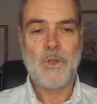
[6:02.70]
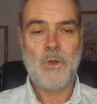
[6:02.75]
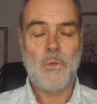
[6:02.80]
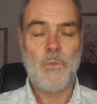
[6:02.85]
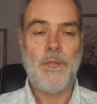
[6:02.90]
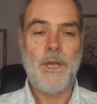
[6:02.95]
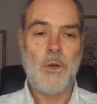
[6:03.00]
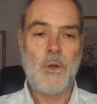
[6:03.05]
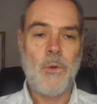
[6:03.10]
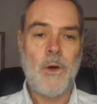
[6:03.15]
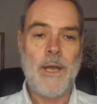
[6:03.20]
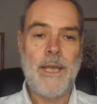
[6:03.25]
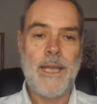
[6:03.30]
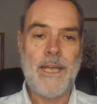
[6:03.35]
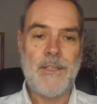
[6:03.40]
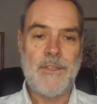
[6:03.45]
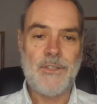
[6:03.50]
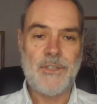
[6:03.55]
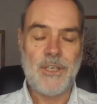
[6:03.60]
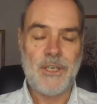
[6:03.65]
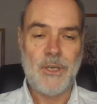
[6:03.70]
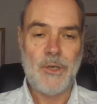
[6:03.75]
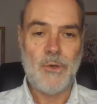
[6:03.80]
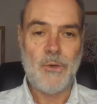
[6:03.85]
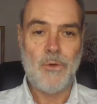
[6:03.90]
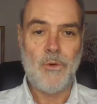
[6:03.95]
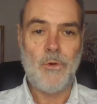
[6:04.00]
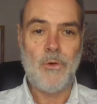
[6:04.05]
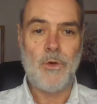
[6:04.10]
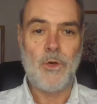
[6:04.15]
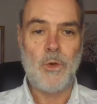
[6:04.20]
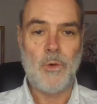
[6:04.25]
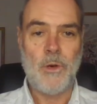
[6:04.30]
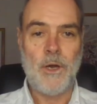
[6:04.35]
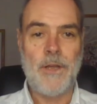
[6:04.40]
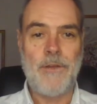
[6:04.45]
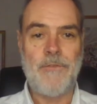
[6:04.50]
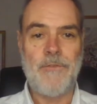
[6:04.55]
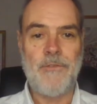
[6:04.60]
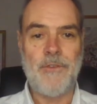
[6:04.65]
they're quite insecure,
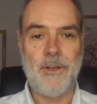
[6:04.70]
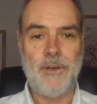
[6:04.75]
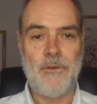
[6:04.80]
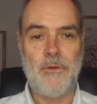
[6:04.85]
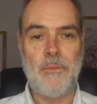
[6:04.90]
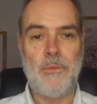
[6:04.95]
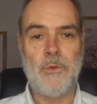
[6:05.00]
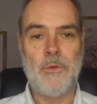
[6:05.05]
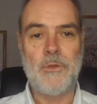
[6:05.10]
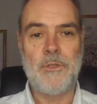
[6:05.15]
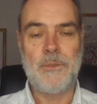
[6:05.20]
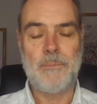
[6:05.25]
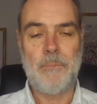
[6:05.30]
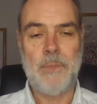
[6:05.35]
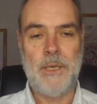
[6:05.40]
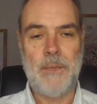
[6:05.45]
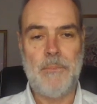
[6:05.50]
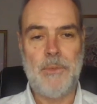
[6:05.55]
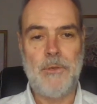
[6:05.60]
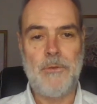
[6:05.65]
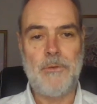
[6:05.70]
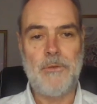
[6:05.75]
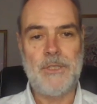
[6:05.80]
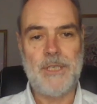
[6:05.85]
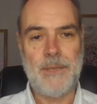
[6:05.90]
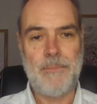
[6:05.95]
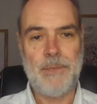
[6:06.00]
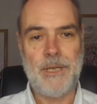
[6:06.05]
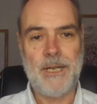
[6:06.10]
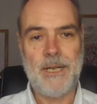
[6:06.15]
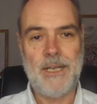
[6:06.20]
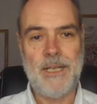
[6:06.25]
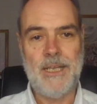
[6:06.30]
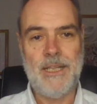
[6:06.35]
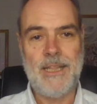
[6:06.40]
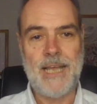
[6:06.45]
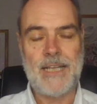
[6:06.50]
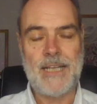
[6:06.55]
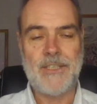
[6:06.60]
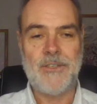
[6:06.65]
quite vulnerable people typically.
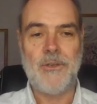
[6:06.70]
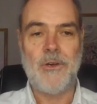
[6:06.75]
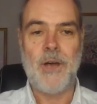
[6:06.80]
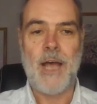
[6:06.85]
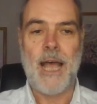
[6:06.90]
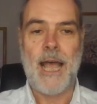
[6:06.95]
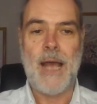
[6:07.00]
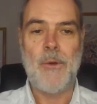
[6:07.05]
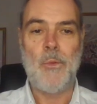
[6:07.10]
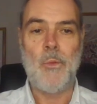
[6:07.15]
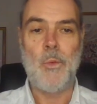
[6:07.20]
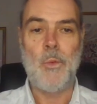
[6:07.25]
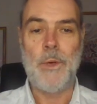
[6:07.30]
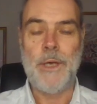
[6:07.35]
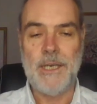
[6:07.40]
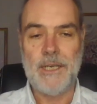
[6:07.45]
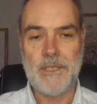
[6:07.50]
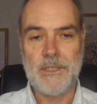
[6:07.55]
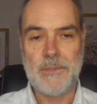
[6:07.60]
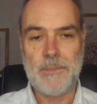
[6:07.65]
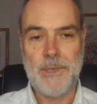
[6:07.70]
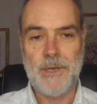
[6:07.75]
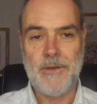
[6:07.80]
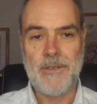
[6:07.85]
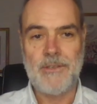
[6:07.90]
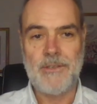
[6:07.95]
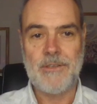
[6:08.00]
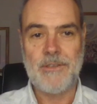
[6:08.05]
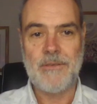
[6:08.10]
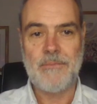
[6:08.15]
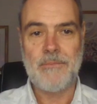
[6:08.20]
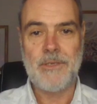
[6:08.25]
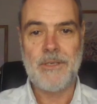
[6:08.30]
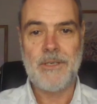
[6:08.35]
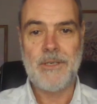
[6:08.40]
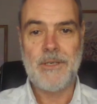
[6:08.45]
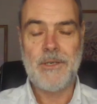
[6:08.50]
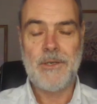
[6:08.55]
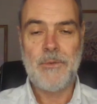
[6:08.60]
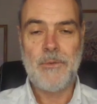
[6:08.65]
That's not how we experience them.
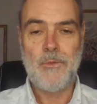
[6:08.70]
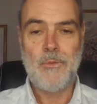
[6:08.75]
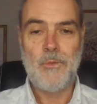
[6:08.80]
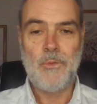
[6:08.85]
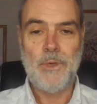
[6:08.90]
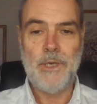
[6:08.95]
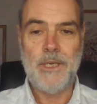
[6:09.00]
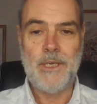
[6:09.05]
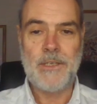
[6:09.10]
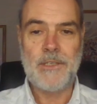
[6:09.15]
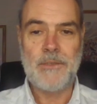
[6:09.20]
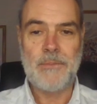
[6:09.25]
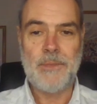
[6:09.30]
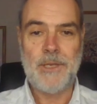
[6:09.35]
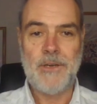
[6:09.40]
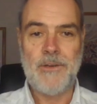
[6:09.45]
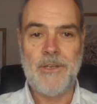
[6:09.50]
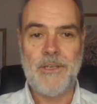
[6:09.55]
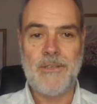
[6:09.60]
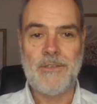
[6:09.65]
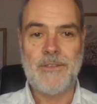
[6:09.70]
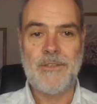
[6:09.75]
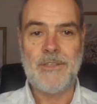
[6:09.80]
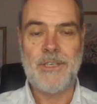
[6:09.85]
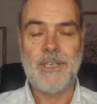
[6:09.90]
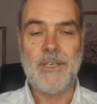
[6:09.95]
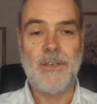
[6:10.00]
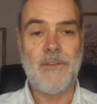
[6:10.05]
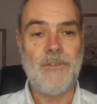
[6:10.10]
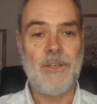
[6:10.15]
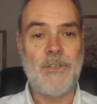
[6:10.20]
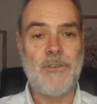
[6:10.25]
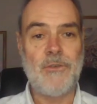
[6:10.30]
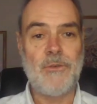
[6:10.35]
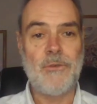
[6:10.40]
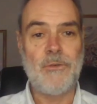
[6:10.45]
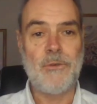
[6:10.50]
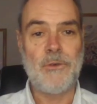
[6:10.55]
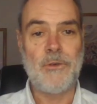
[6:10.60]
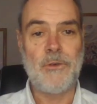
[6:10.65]
We experience the
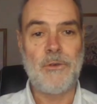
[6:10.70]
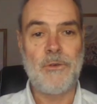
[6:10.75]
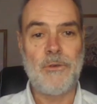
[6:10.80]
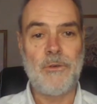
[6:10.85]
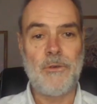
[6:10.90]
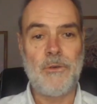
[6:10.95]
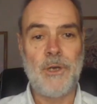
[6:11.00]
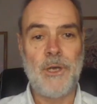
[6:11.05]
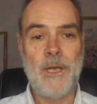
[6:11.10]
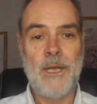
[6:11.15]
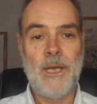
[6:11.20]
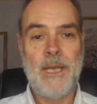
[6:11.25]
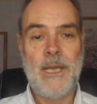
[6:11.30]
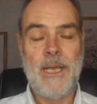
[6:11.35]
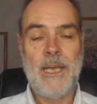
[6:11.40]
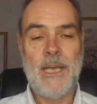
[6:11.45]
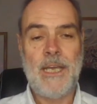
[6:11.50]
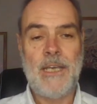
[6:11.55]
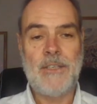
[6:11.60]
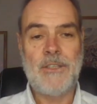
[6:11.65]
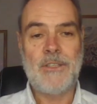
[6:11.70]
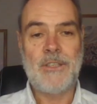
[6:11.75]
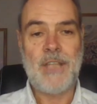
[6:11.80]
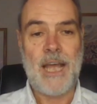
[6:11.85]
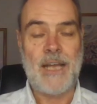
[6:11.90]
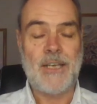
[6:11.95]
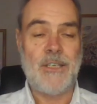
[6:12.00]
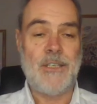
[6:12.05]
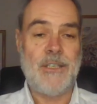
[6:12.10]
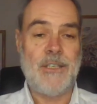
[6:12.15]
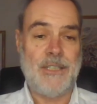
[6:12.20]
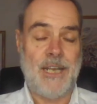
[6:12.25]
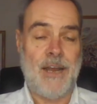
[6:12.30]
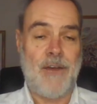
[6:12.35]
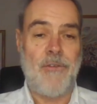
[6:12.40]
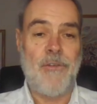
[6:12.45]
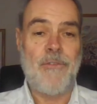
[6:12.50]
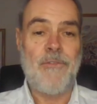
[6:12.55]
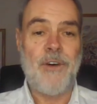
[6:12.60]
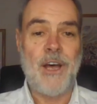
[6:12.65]
individual who is actually
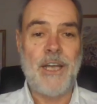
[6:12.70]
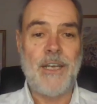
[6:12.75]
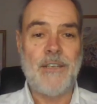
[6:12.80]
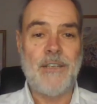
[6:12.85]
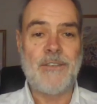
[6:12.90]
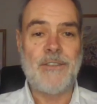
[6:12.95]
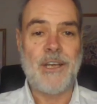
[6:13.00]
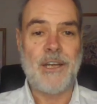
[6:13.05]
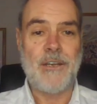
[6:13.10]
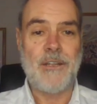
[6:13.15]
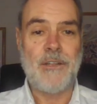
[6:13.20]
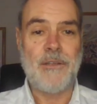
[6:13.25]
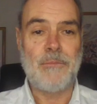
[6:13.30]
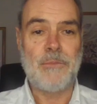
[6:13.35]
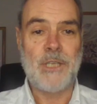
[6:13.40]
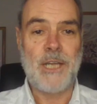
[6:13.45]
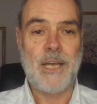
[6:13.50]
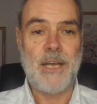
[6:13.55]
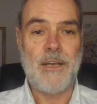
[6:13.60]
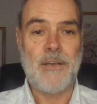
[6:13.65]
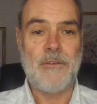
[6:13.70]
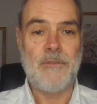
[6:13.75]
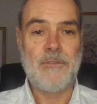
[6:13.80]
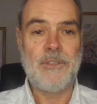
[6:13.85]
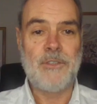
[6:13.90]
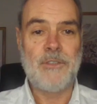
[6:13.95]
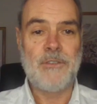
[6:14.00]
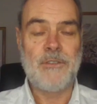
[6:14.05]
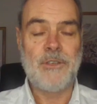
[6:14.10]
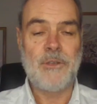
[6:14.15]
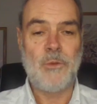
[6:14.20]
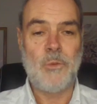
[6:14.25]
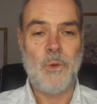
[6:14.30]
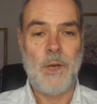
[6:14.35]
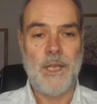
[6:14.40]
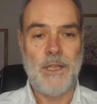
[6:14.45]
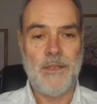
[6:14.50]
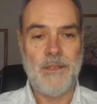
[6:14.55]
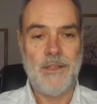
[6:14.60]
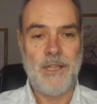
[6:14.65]
terrified inside of themselves. So the way
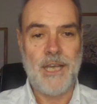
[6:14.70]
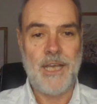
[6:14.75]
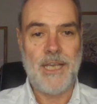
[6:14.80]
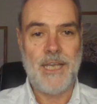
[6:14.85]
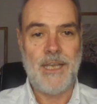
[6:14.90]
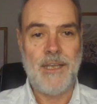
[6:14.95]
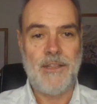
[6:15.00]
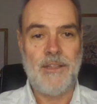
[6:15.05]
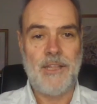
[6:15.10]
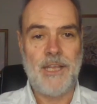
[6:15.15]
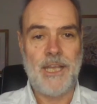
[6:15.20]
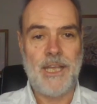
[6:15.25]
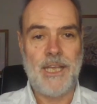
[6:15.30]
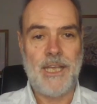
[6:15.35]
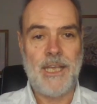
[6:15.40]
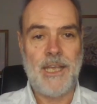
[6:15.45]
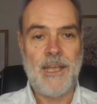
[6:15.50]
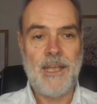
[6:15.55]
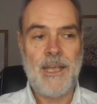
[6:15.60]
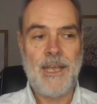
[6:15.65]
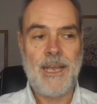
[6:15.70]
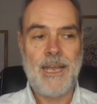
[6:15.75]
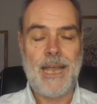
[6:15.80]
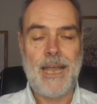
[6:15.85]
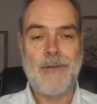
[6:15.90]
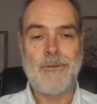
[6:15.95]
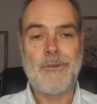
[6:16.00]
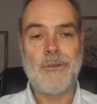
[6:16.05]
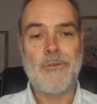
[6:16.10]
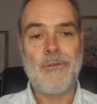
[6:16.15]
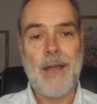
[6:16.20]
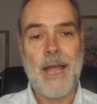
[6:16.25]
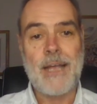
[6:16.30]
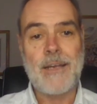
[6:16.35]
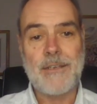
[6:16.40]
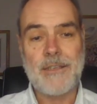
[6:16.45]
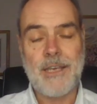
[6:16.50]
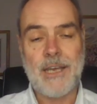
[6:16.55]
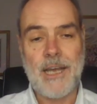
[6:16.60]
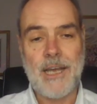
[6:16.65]
that they they
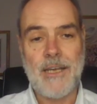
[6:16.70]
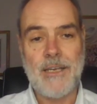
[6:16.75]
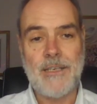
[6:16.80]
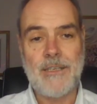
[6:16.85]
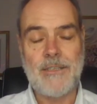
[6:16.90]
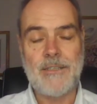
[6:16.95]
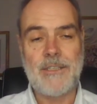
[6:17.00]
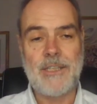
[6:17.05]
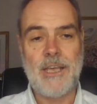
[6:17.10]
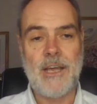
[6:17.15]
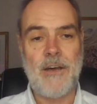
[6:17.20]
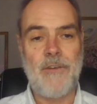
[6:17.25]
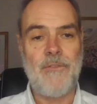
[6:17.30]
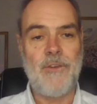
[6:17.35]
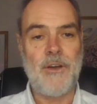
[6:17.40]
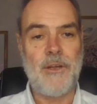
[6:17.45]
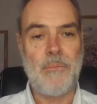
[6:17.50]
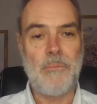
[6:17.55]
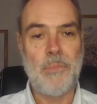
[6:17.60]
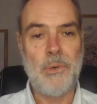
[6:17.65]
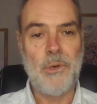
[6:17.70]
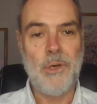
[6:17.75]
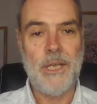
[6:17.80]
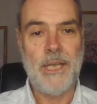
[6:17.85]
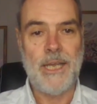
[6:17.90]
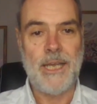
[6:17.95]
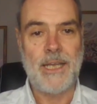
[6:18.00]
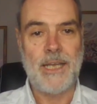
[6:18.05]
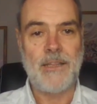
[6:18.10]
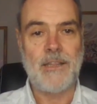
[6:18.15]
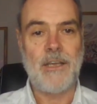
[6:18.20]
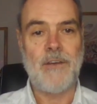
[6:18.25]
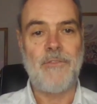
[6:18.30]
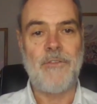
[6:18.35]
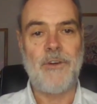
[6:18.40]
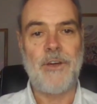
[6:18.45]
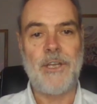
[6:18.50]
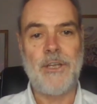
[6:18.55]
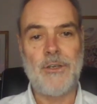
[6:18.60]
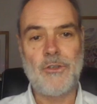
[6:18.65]
counteract that is they are very bullying, they are
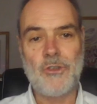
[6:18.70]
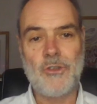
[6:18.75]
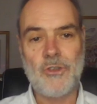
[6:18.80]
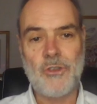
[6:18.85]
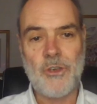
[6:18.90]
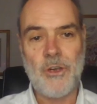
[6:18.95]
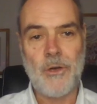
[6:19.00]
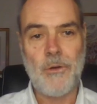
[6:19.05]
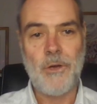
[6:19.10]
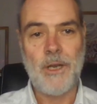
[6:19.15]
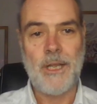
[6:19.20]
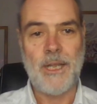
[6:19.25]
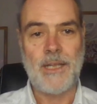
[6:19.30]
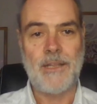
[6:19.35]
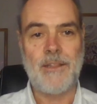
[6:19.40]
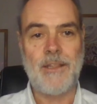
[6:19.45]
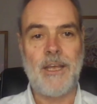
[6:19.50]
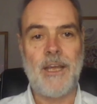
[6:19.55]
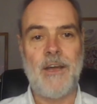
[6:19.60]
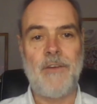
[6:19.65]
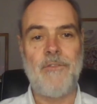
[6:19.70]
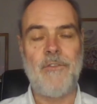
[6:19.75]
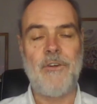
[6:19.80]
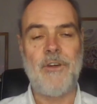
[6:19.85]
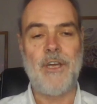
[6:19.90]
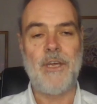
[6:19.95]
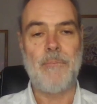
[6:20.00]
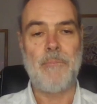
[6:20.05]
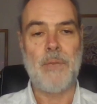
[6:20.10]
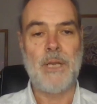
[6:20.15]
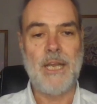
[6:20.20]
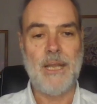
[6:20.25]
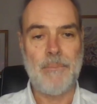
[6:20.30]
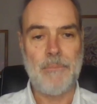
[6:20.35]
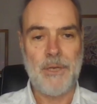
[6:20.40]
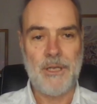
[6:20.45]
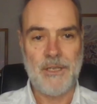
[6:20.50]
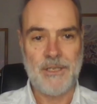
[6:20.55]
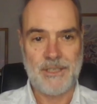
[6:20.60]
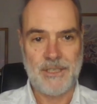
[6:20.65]
very controlling, they are very mm.
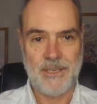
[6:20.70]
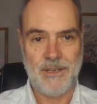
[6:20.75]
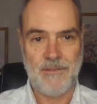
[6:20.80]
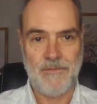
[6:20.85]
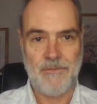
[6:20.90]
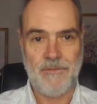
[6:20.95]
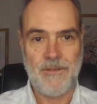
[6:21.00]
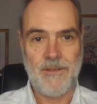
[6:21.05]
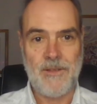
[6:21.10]
manipulative.